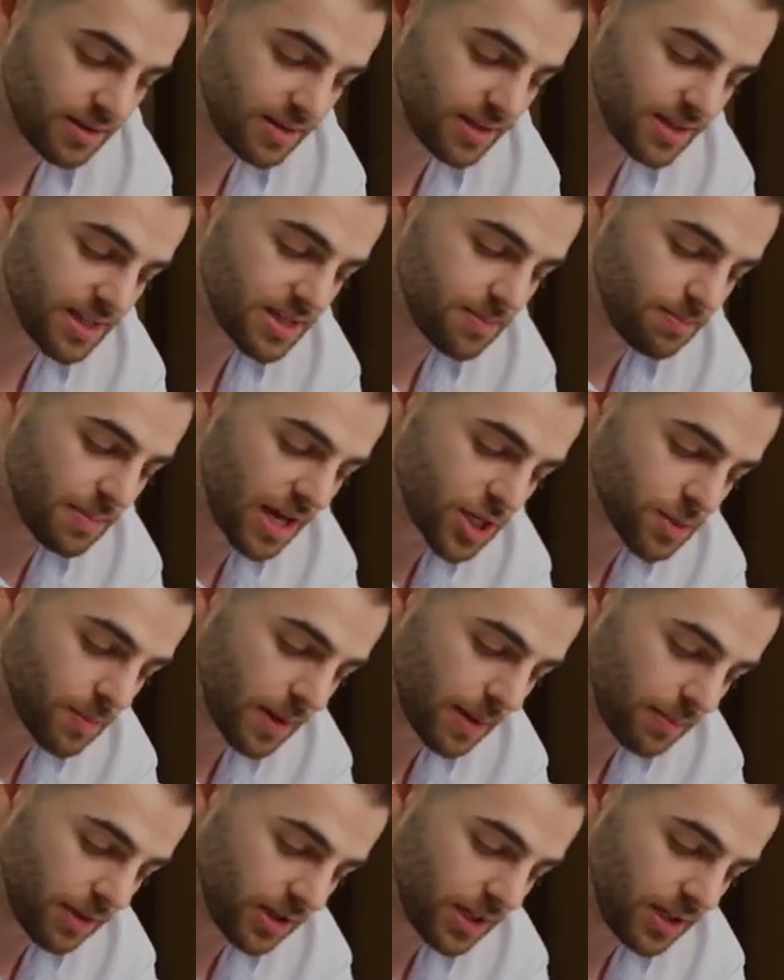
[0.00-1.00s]
Does it match
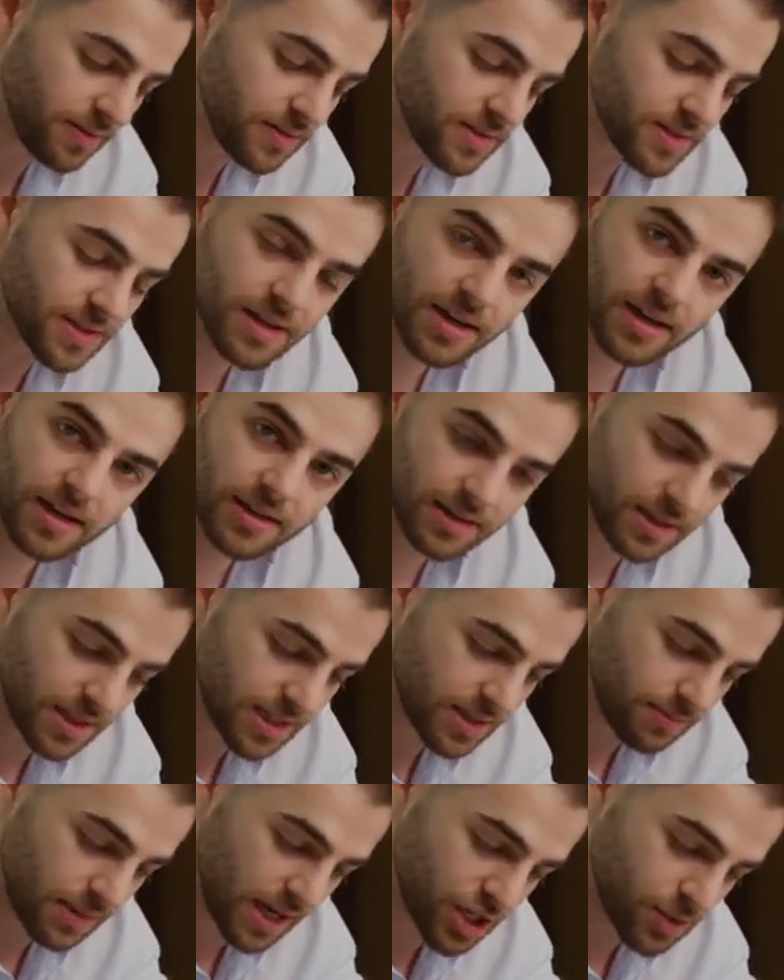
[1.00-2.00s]
my beliefs?
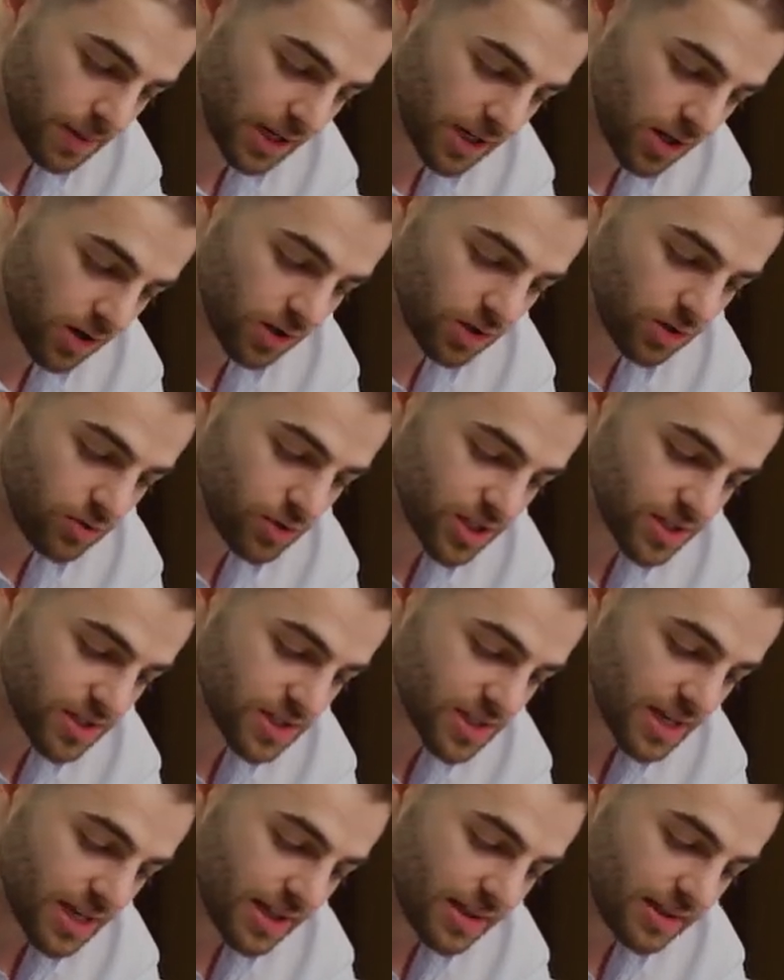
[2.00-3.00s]
Does it match my conclusions?